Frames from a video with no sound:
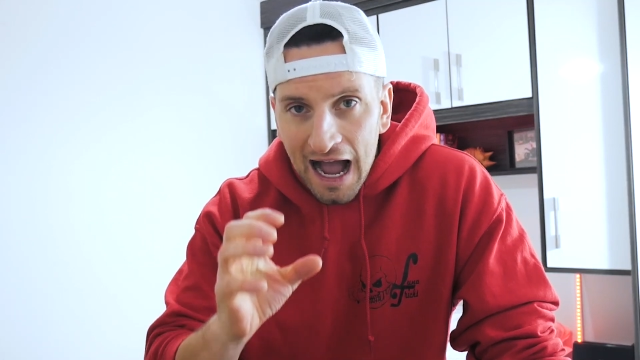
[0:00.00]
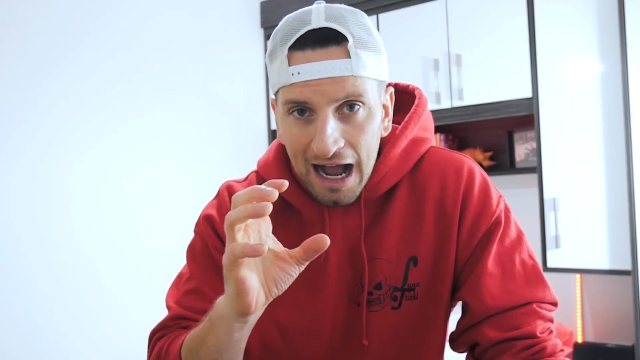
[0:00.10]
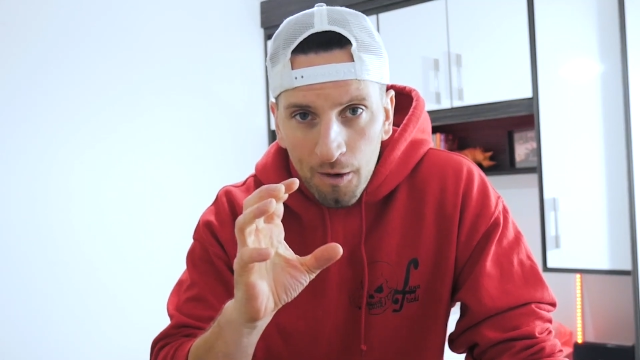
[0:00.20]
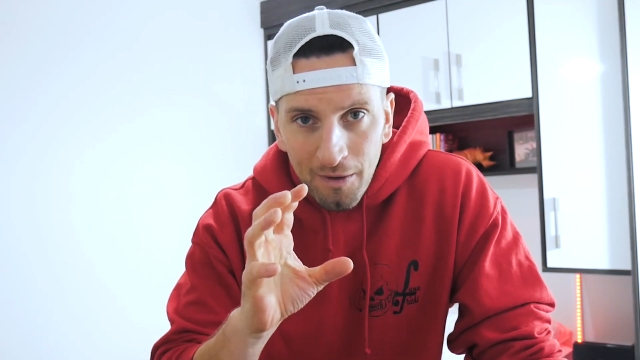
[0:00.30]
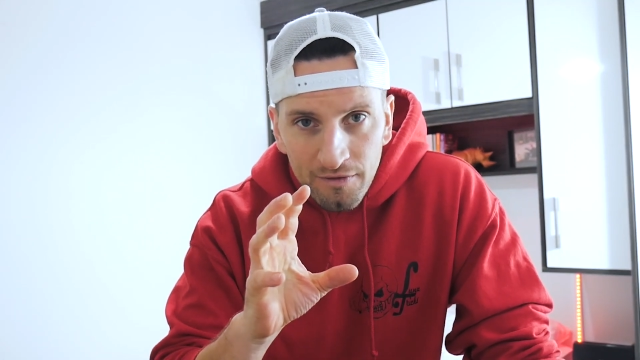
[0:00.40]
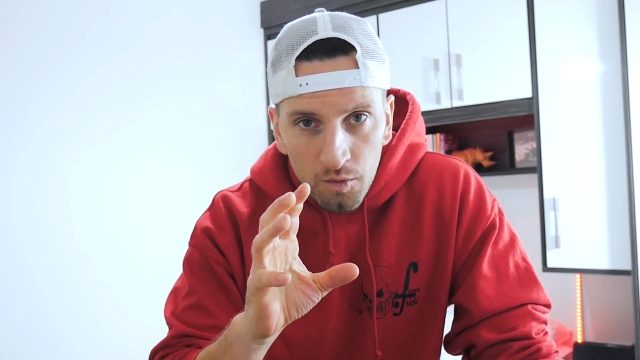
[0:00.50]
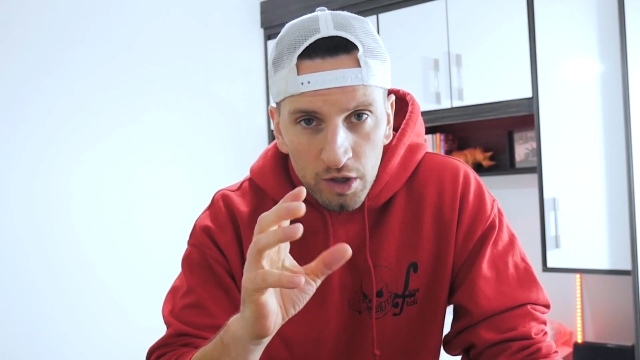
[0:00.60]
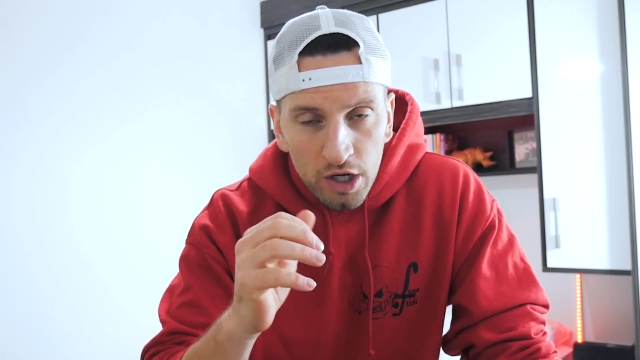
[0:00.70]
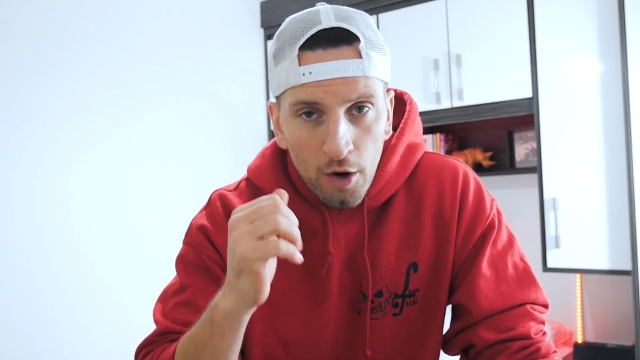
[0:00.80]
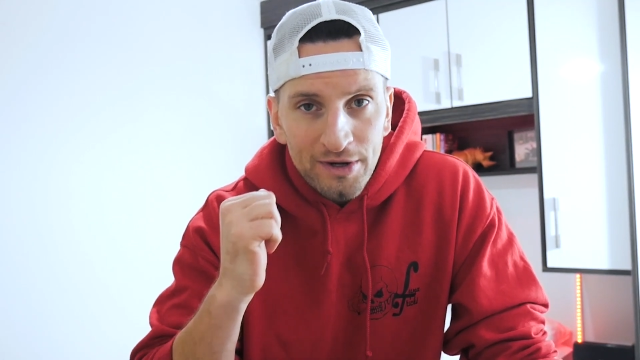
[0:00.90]
However, we're
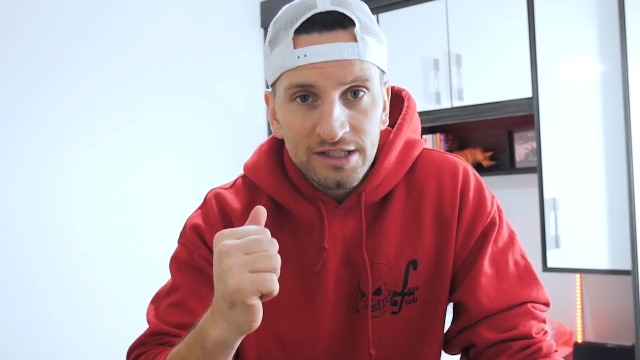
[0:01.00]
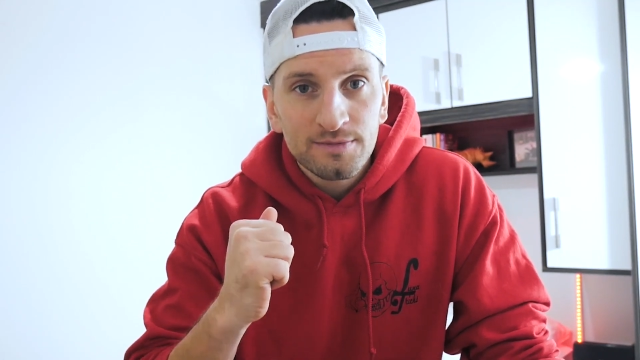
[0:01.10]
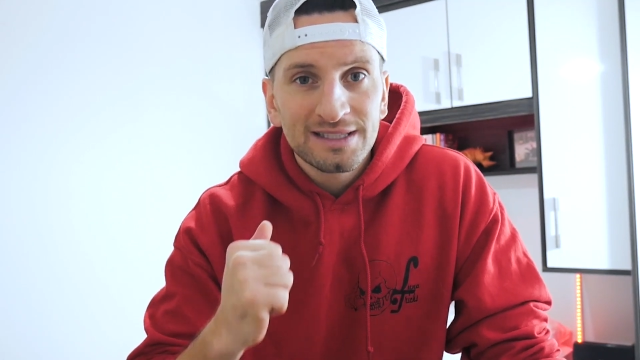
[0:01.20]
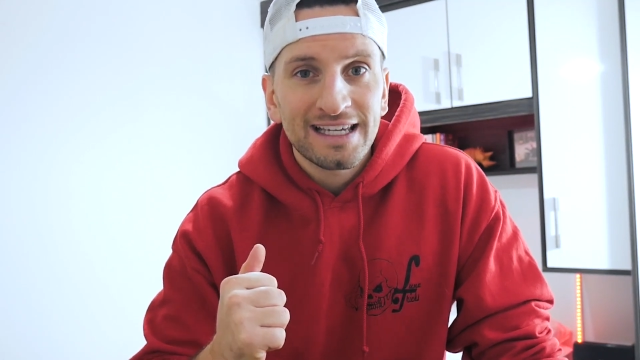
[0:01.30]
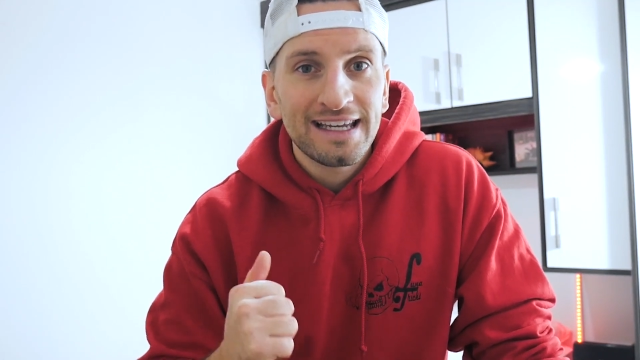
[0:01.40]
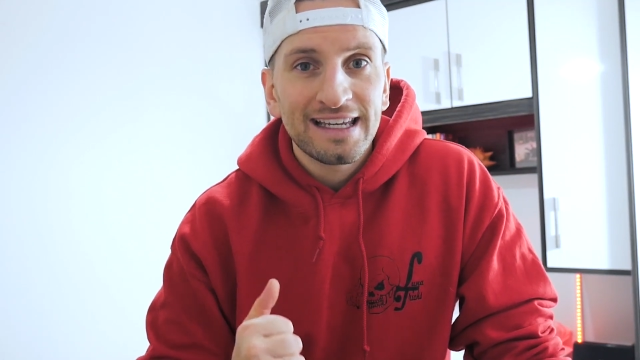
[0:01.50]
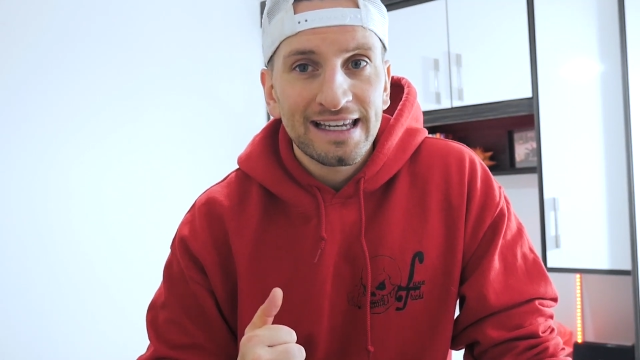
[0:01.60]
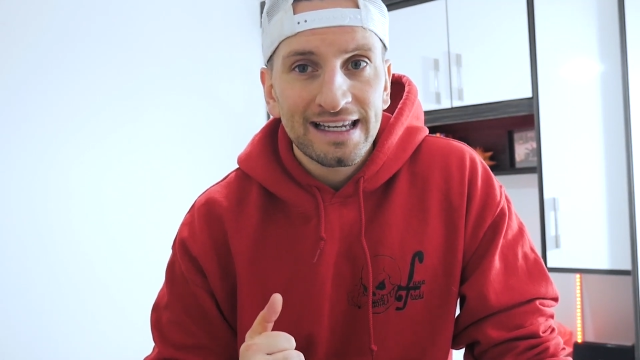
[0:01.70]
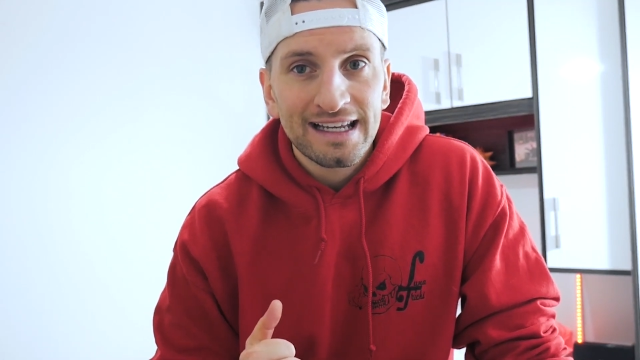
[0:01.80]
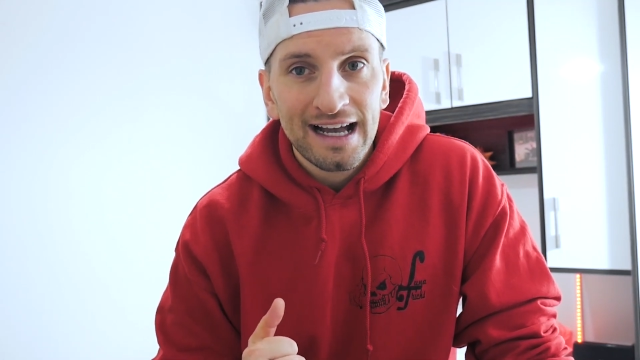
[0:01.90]
going to be
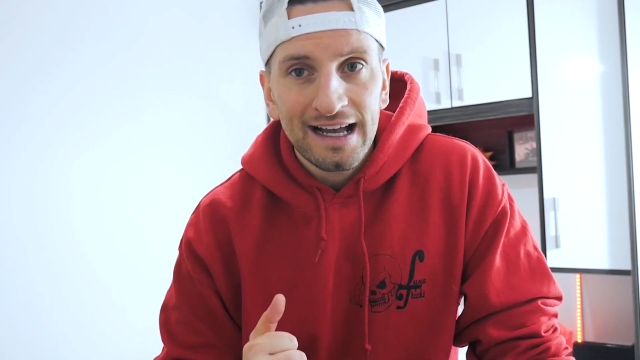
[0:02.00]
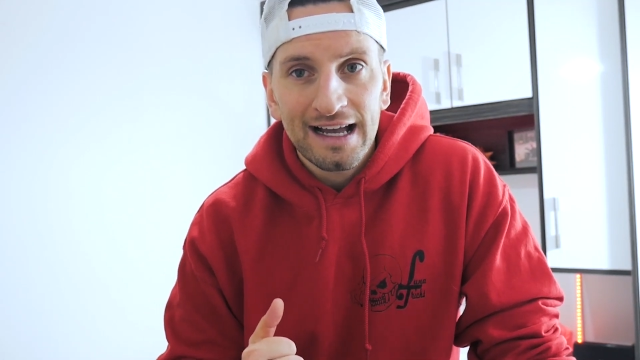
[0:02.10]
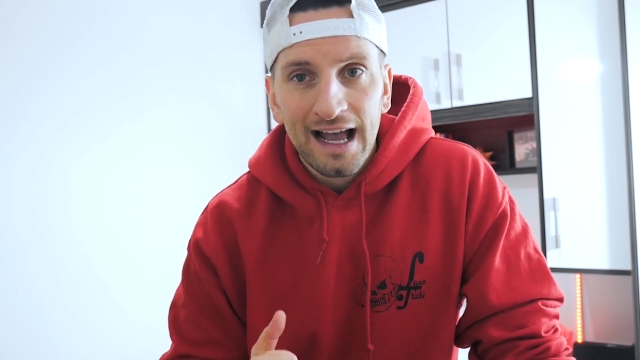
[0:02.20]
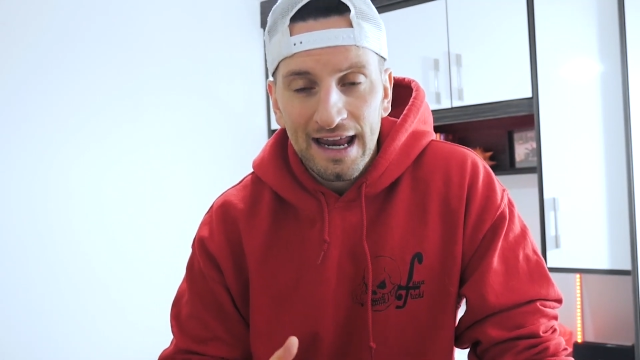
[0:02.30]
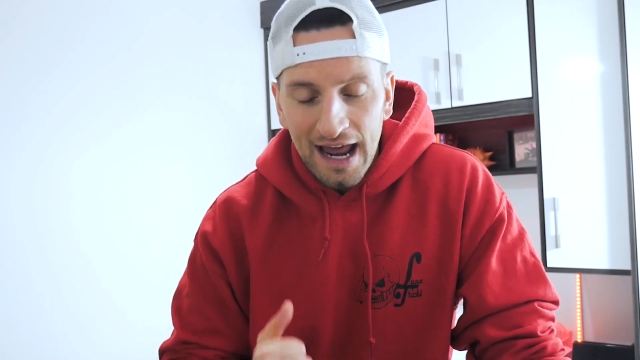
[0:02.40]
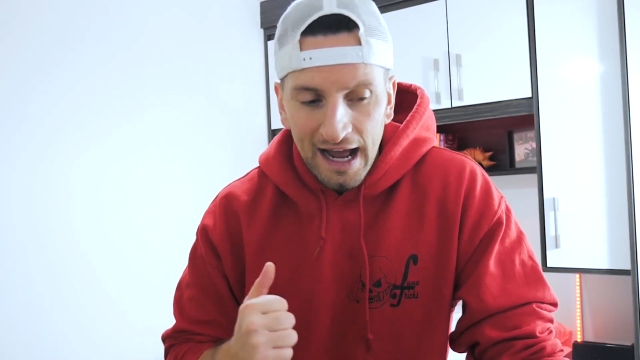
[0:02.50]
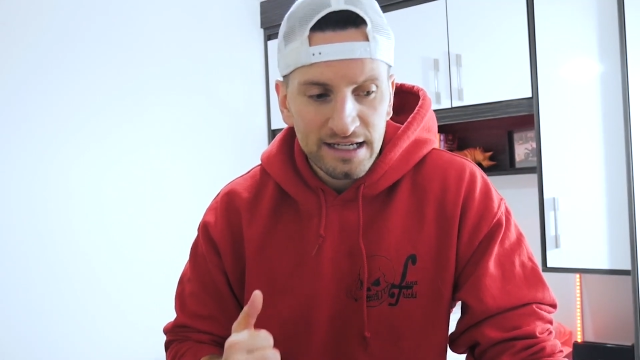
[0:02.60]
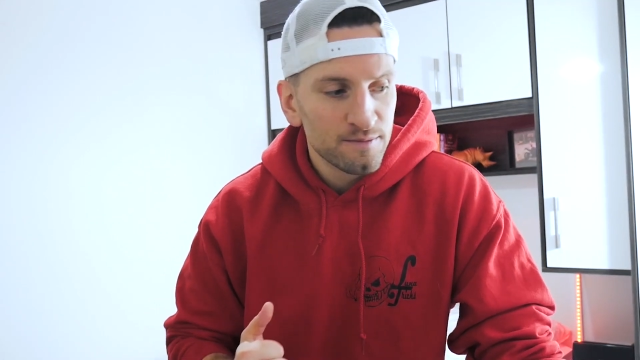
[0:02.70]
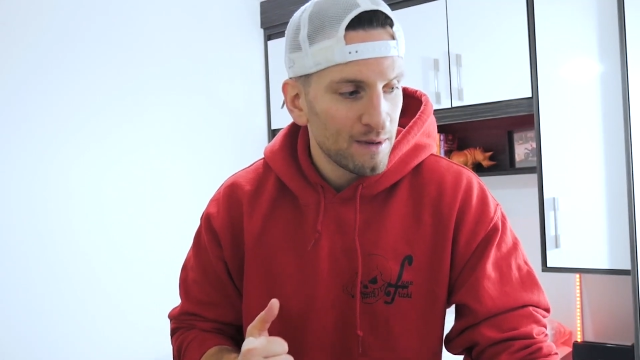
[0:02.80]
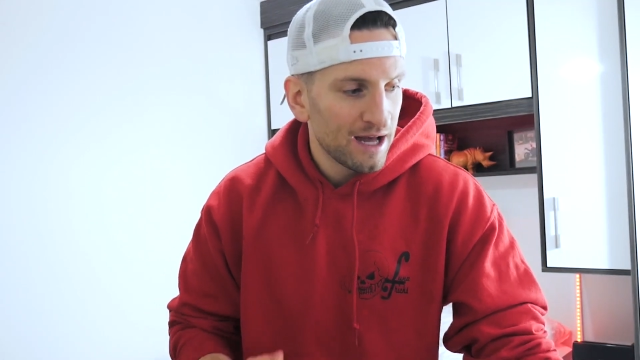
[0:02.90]
taking an
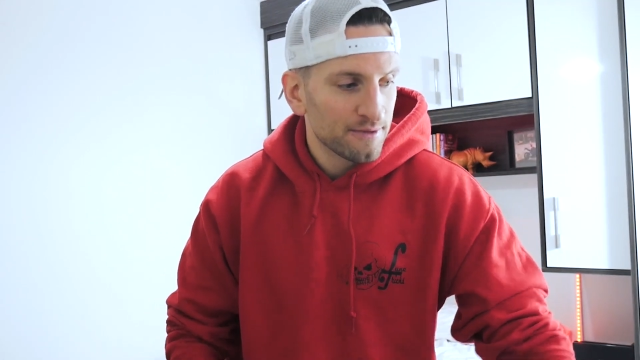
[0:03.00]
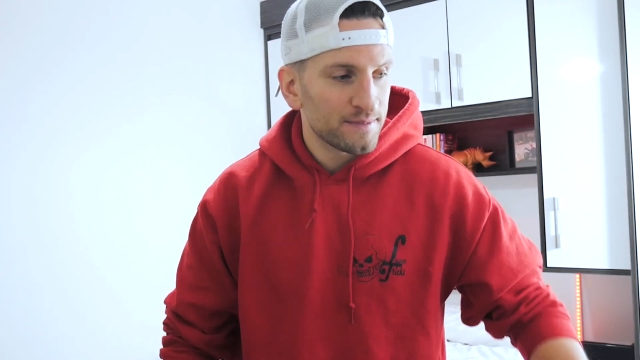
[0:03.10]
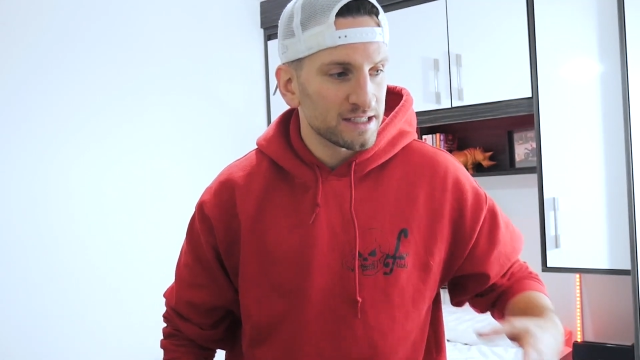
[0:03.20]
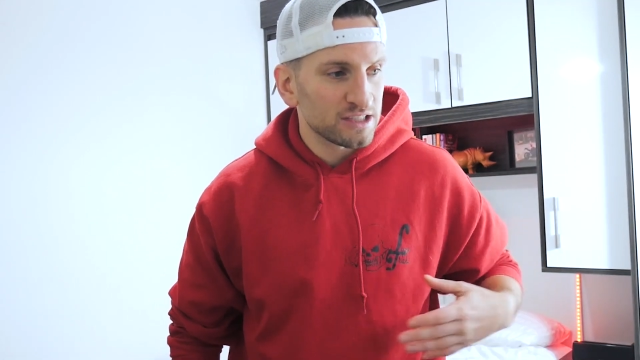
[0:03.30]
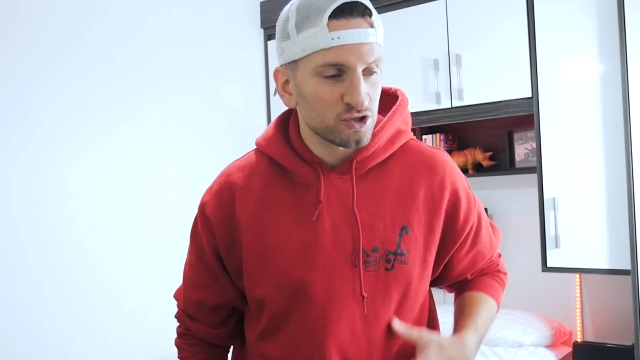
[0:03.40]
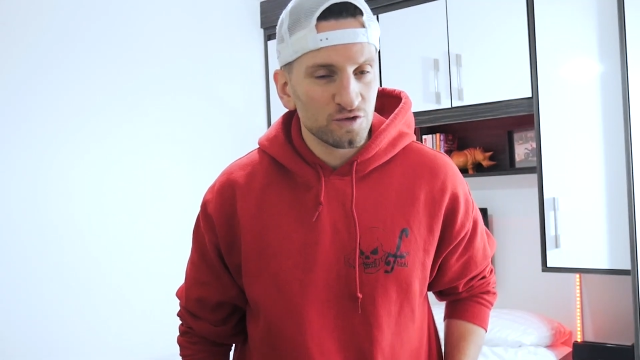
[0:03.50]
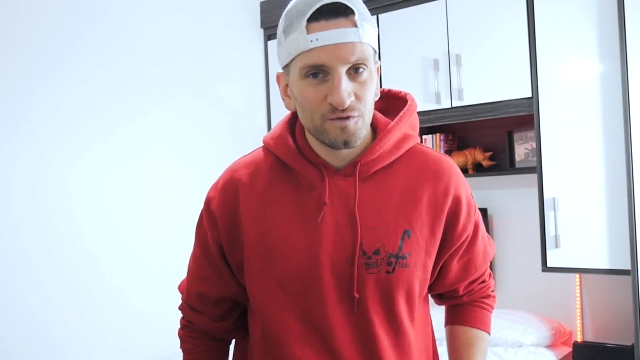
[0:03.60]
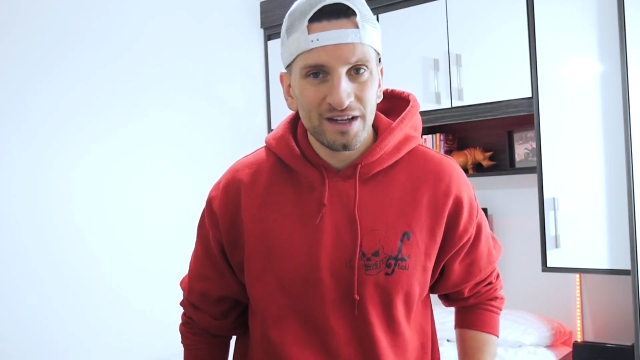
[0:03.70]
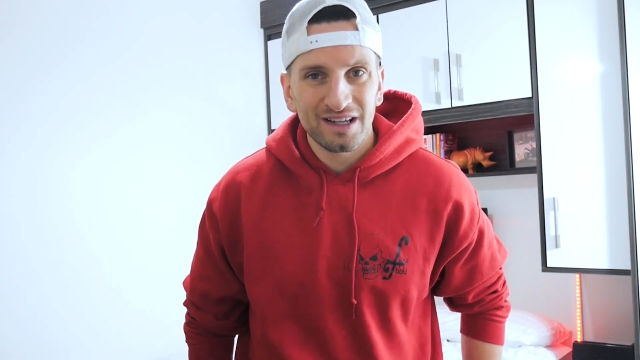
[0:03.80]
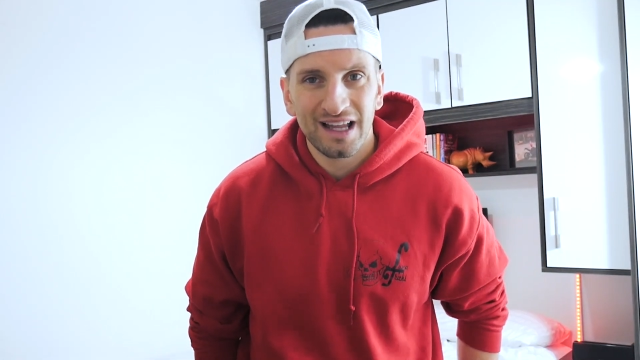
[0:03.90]
ice bath because I just
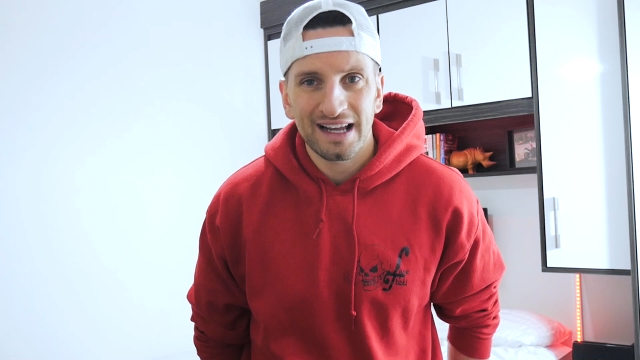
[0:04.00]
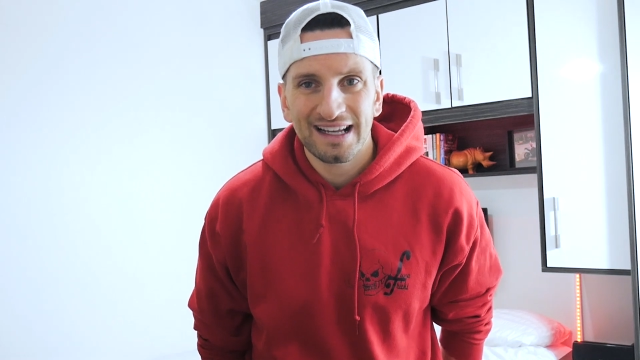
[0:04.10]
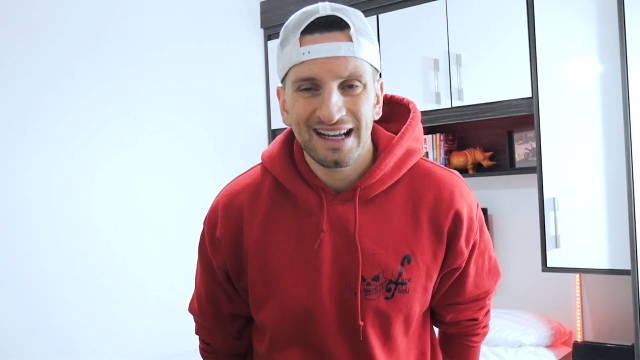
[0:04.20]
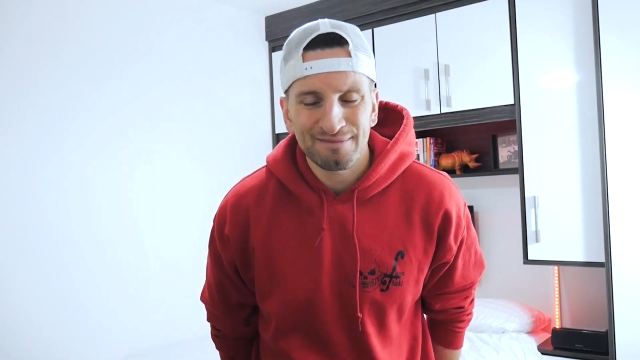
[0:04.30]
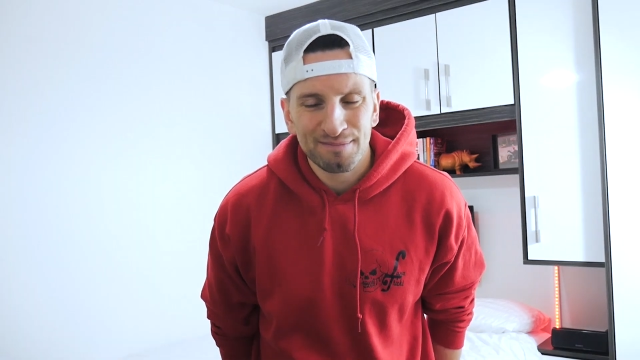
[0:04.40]
feel like